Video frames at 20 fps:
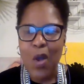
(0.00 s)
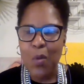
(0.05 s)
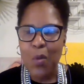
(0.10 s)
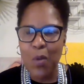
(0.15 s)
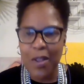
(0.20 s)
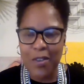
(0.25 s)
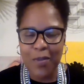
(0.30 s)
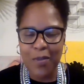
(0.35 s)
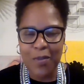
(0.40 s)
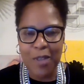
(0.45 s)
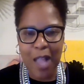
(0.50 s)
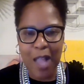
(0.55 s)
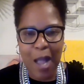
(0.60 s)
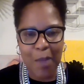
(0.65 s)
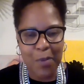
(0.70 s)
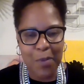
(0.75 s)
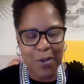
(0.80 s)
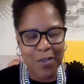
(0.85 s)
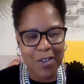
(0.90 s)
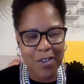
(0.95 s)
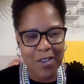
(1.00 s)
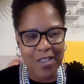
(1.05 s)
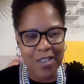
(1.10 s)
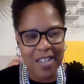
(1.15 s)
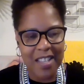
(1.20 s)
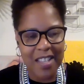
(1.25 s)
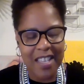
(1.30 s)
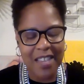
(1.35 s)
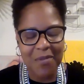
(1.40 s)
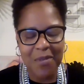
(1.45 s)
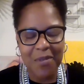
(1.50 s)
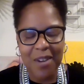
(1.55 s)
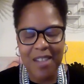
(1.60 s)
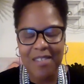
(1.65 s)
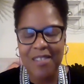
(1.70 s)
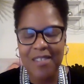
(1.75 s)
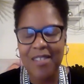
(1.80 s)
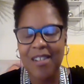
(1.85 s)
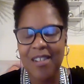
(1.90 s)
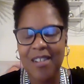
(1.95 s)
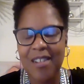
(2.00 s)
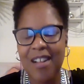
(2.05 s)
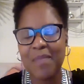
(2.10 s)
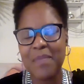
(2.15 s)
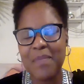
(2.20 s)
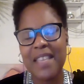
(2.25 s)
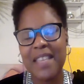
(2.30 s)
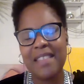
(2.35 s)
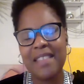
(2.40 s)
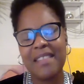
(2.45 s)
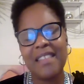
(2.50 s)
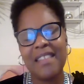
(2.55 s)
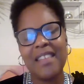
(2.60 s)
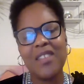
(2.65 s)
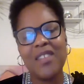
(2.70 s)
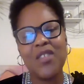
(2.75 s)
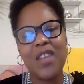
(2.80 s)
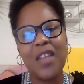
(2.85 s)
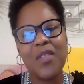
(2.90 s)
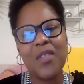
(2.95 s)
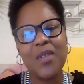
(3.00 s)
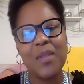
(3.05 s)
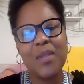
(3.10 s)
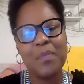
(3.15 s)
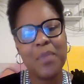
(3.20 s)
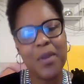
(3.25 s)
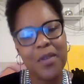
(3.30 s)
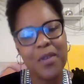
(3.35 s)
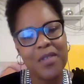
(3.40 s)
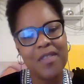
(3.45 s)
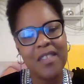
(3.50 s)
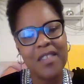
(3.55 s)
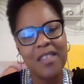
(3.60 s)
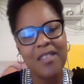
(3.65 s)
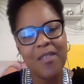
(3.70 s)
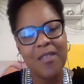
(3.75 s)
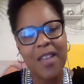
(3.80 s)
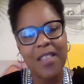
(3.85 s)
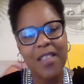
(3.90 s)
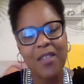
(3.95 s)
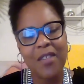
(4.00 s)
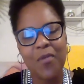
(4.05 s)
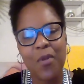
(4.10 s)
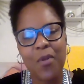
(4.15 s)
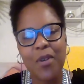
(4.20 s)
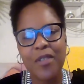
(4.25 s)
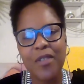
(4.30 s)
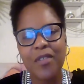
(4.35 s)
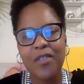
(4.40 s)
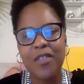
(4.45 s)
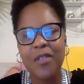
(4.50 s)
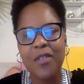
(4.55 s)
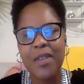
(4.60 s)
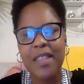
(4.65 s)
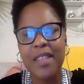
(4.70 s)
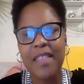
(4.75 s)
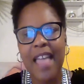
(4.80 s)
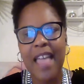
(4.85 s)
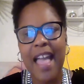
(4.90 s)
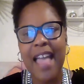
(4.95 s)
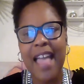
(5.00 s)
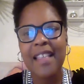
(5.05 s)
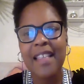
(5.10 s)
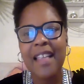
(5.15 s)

wonderful opportunity for us to all meet and see each other in person, so I look forward to doing that.